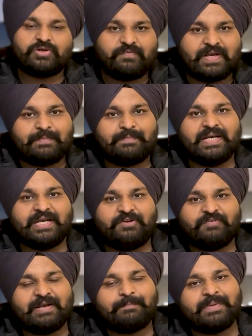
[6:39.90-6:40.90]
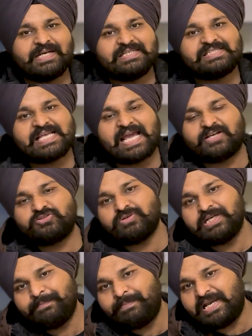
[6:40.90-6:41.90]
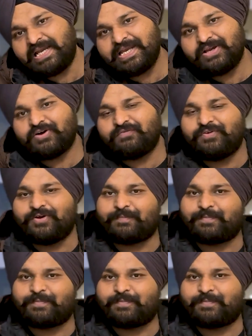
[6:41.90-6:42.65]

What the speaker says: development is actually building of your